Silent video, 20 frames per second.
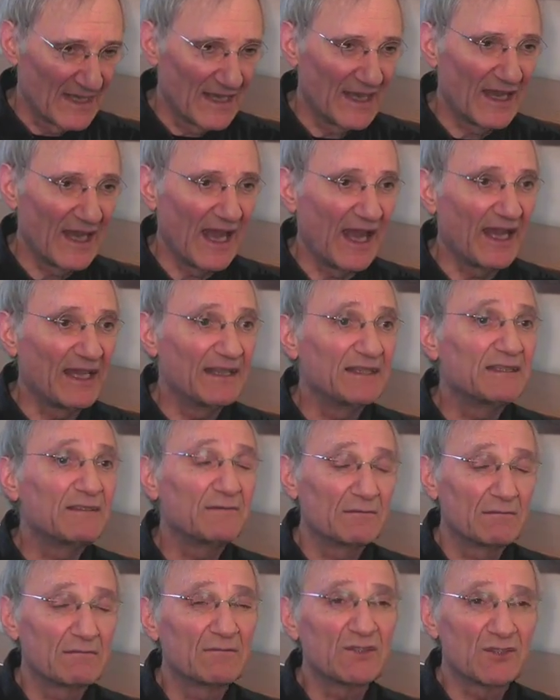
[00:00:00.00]
And
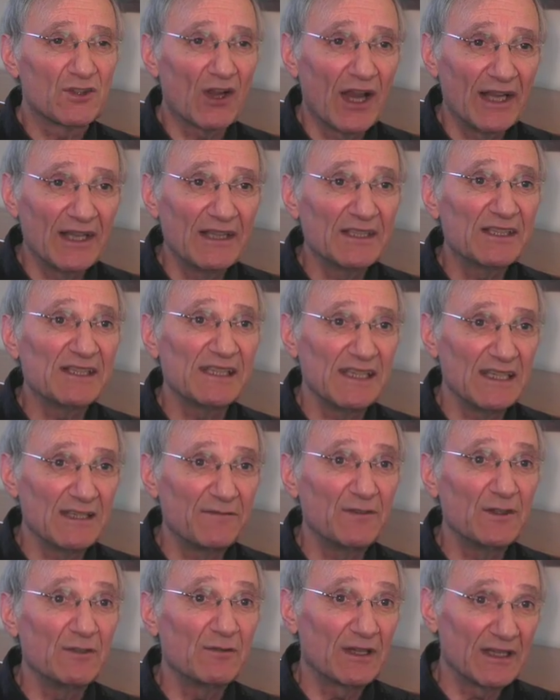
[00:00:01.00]
try to see
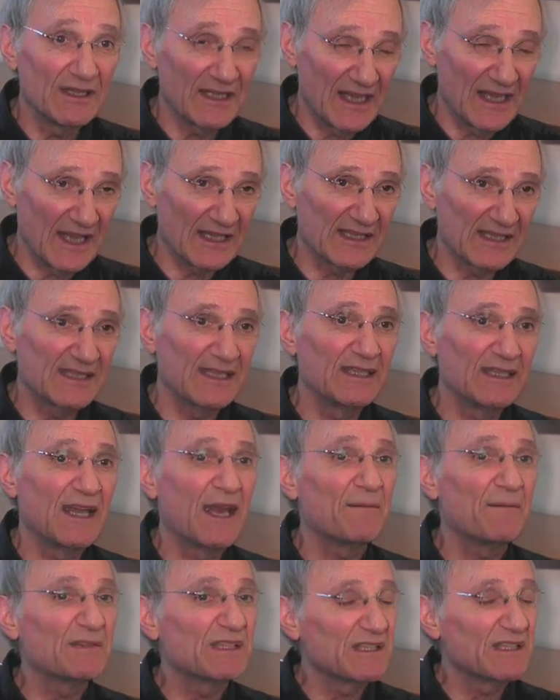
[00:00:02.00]
if you can get
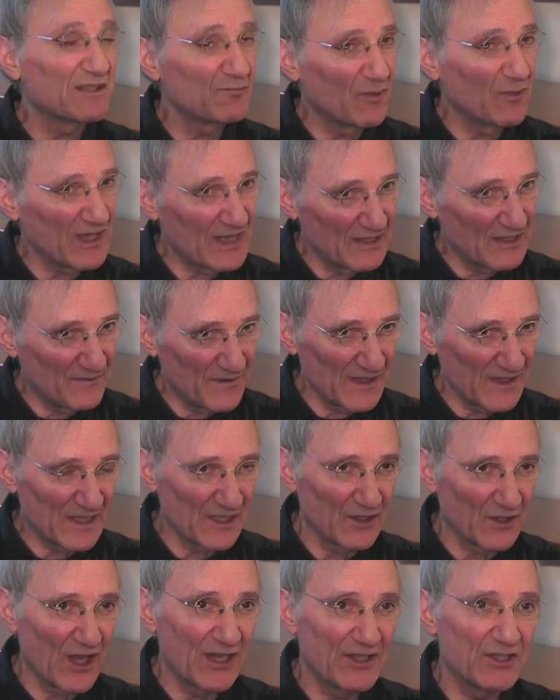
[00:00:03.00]
synapses with the
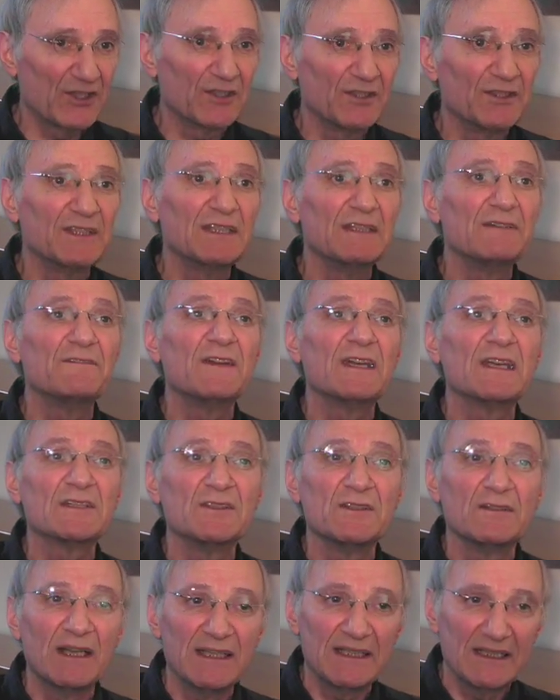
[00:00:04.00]
physiological defect
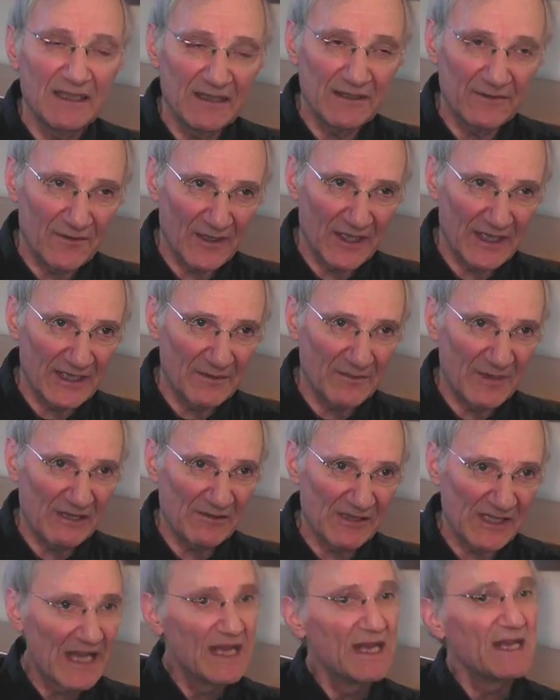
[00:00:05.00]
you identified in the
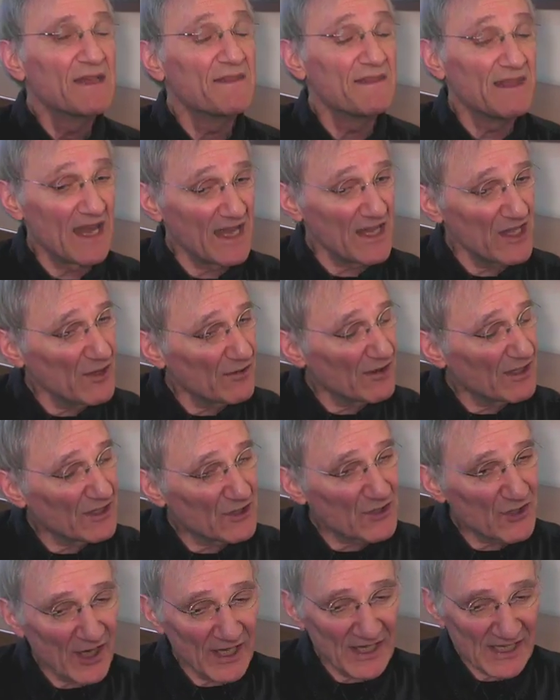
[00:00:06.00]
mouse. Then you can
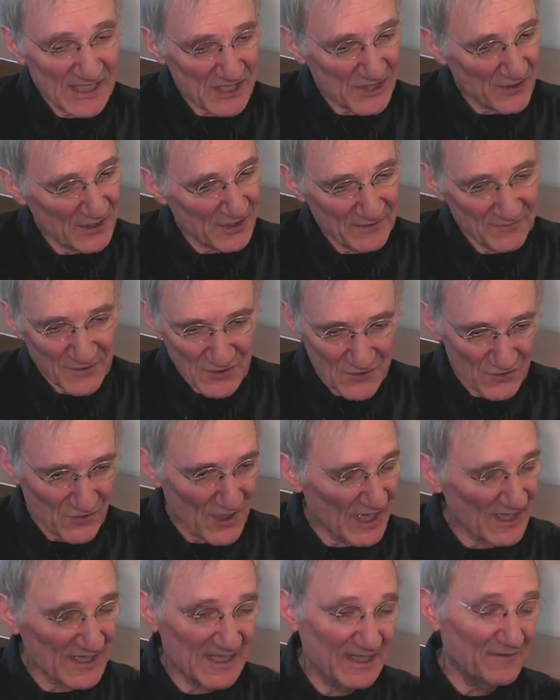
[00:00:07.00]
try to screen for
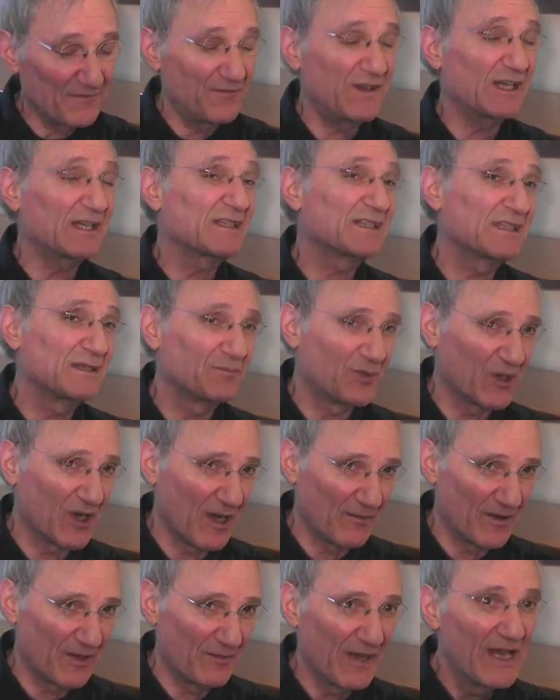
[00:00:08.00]
drugs that fix the
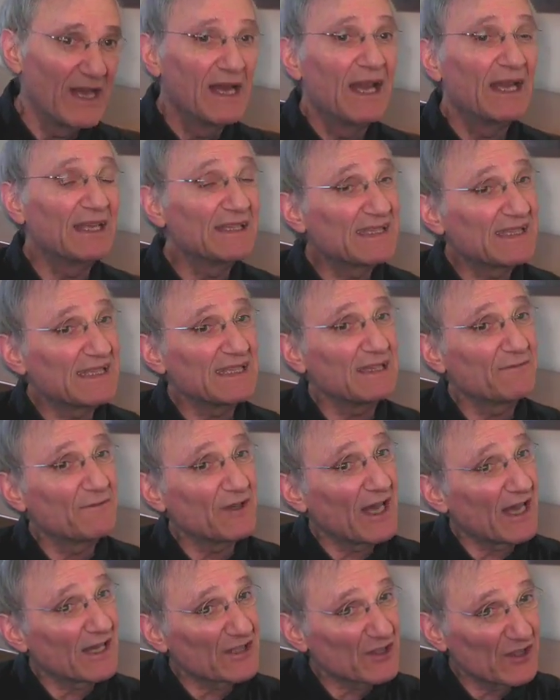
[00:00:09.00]
problem and see if
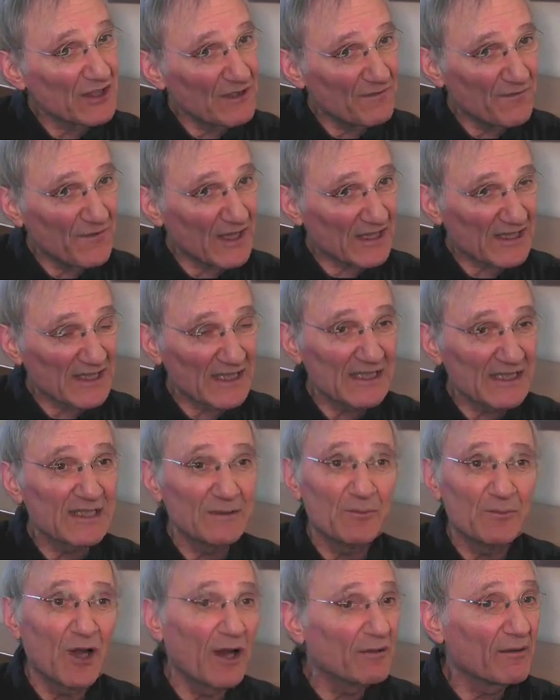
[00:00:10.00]
it actually fixes the
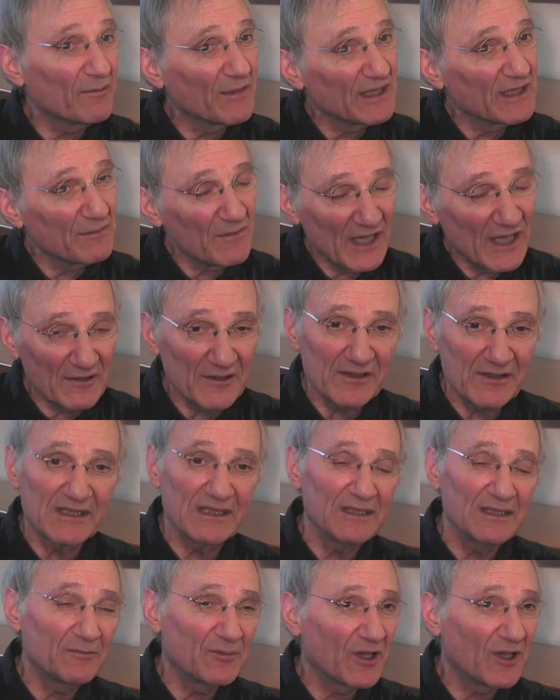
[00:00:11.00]
problem in the mouse
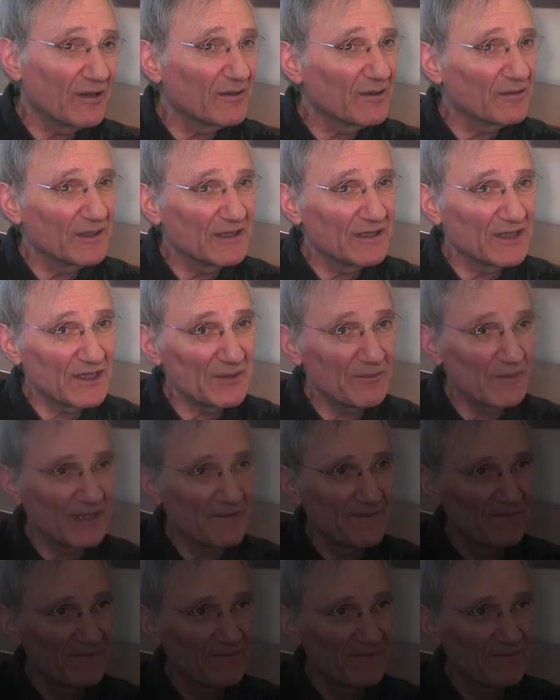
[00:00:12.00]
and the problem in the human.